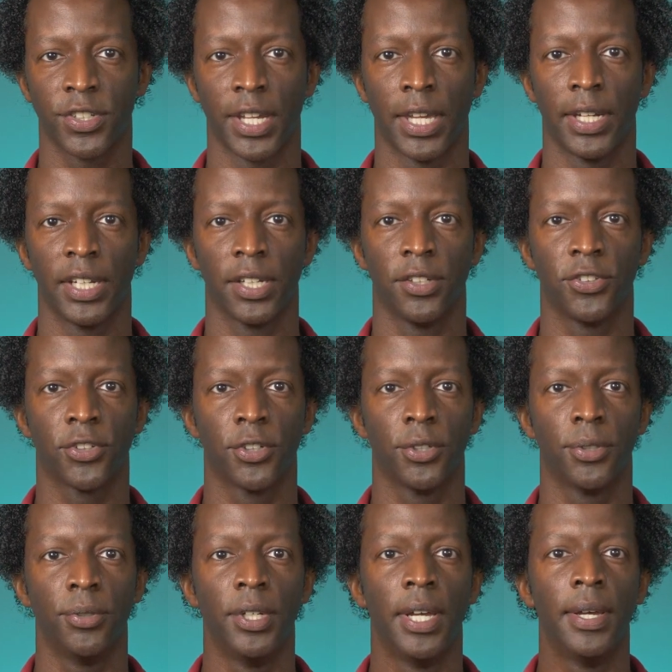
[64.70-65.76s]
skating
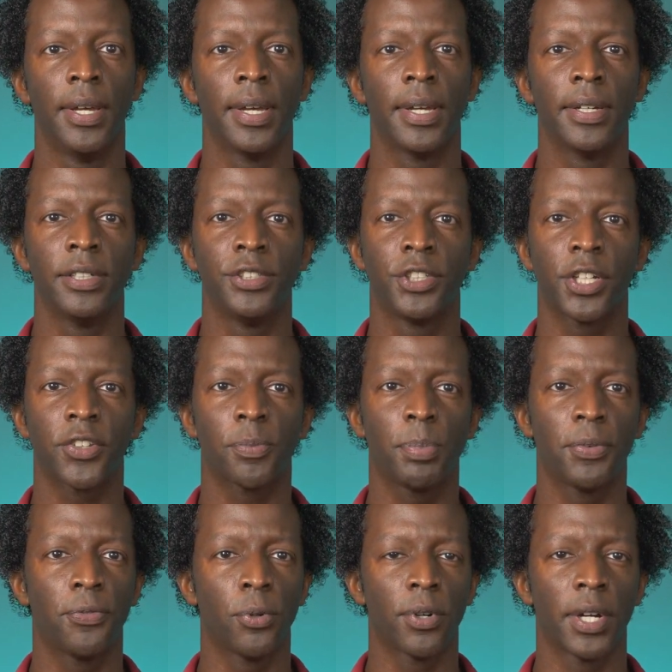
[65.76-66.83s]
until just
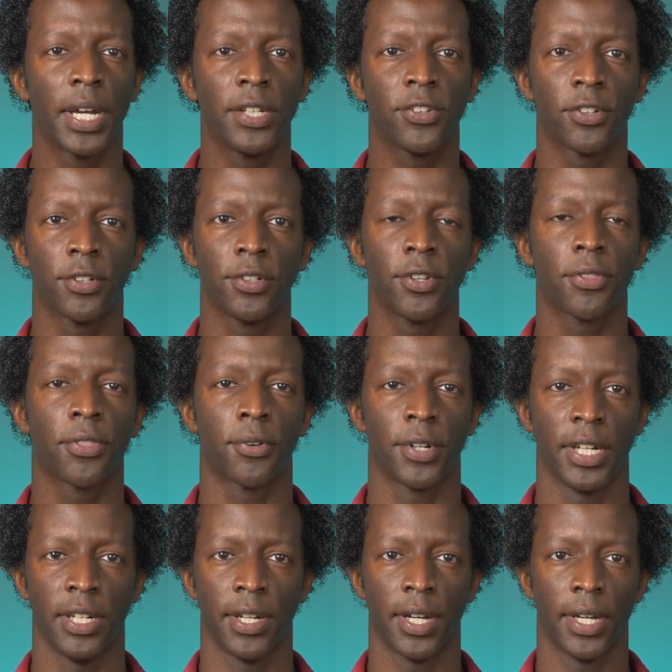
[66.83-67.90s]
before I turned
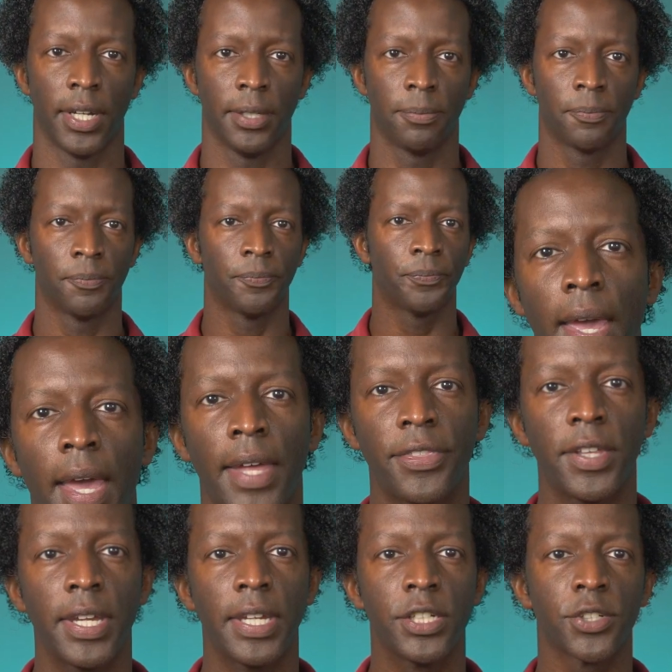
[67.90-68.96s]
39. At
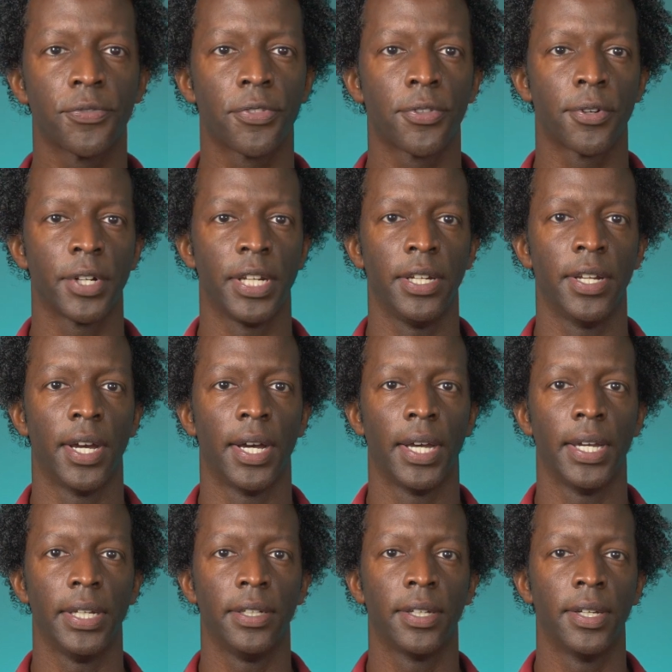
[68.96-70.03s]
the age of
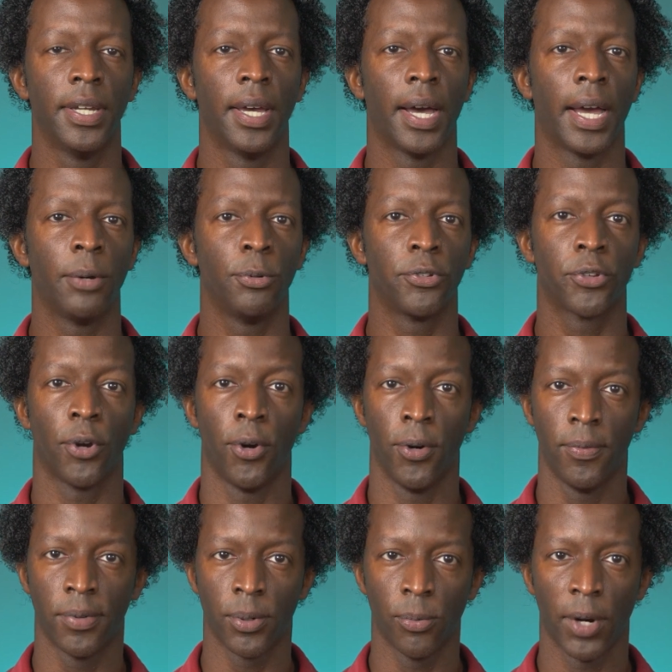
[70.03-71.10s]
39, I was
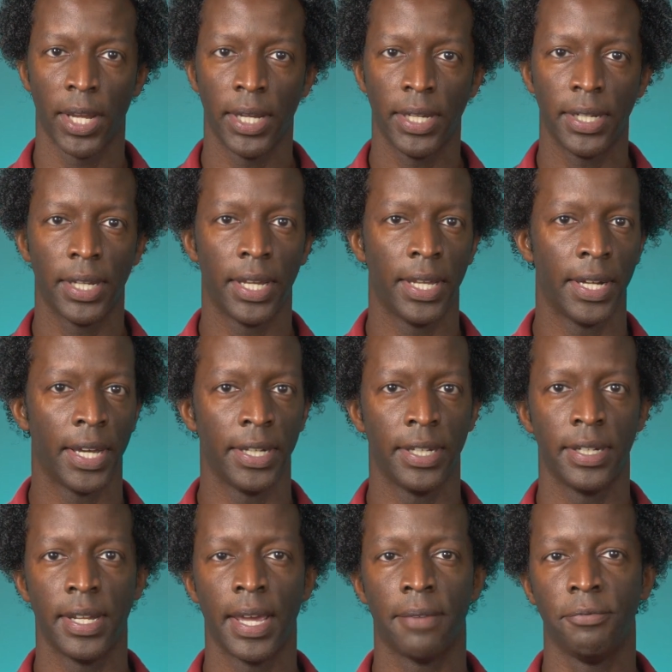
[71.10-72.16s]
overweight and I
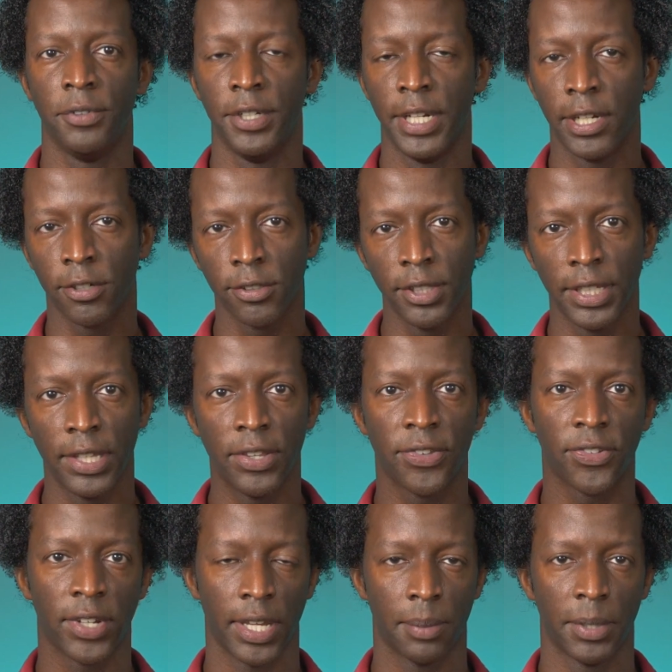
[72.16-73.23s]
didn't have nearly the
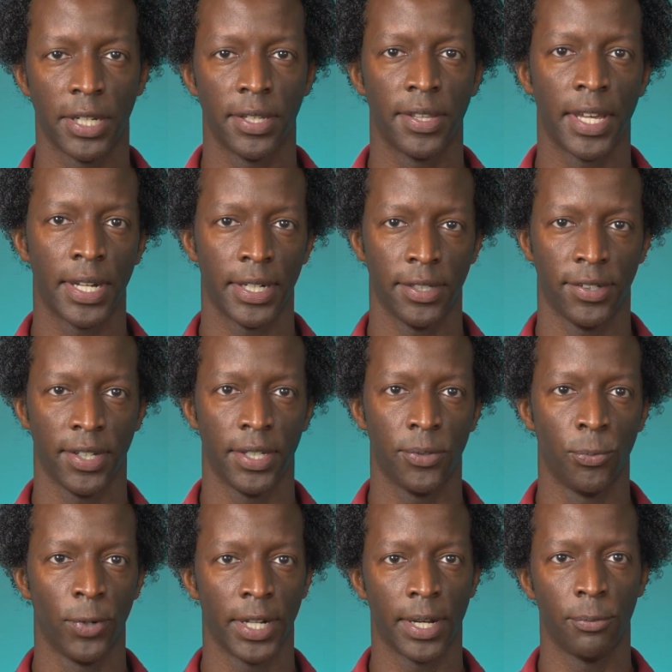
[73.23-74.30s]
stamina that I
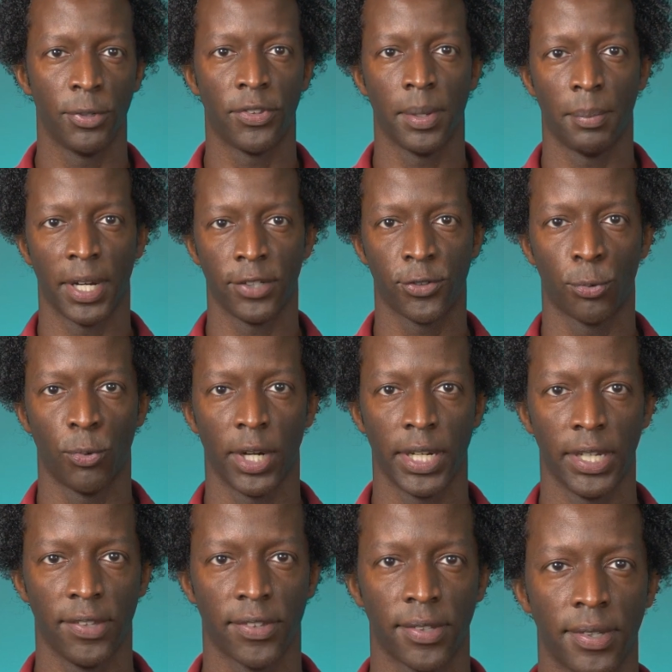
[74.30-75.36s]
did when I was in my
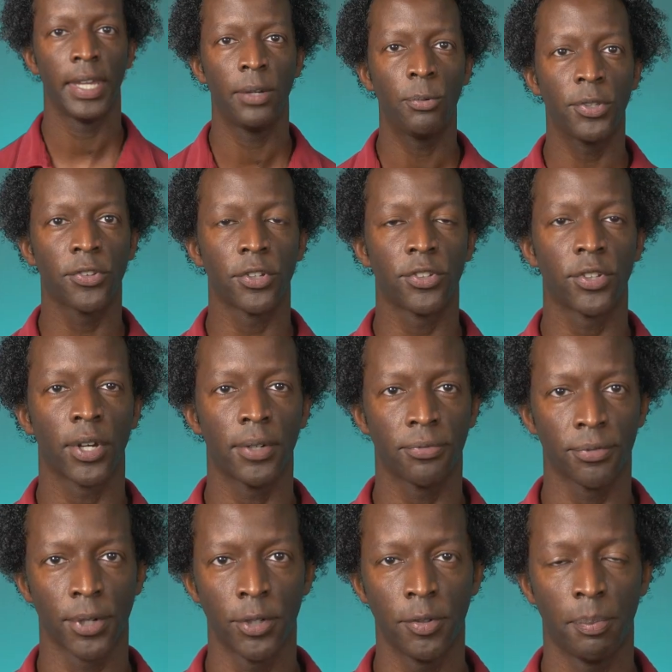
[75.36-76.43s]
20s. It was a tough
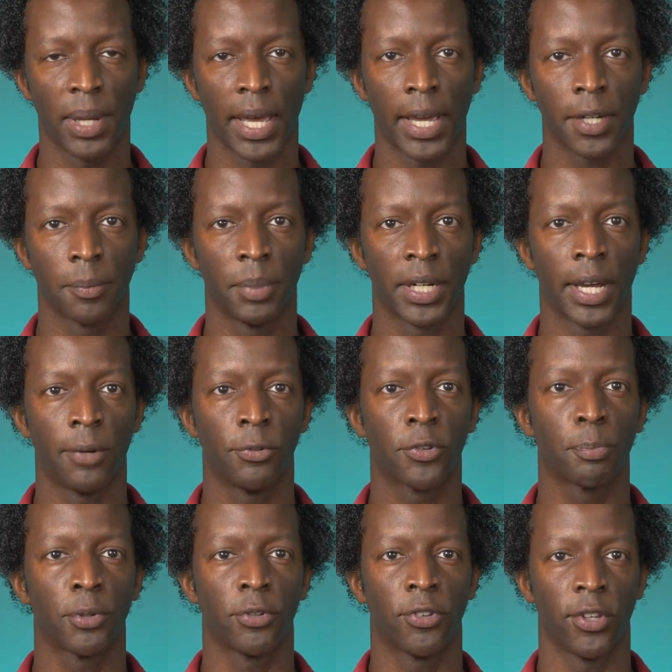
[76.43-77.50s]
road back, but I was
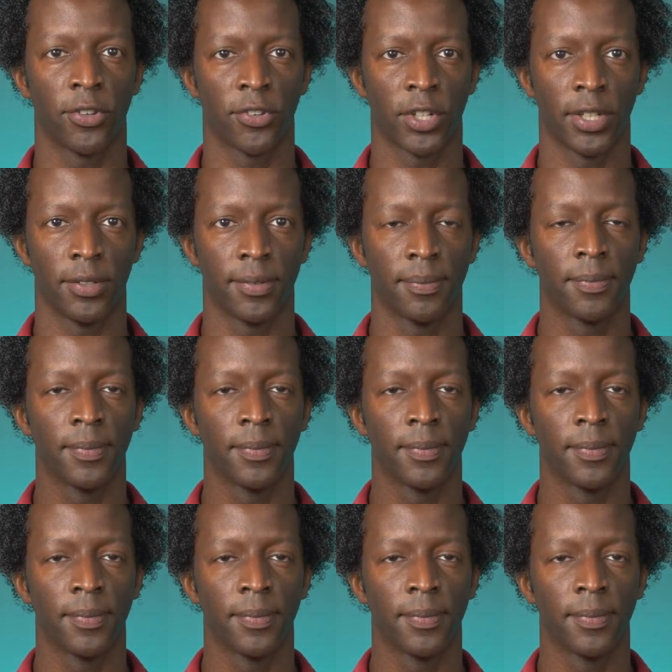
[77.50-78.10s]
persistent.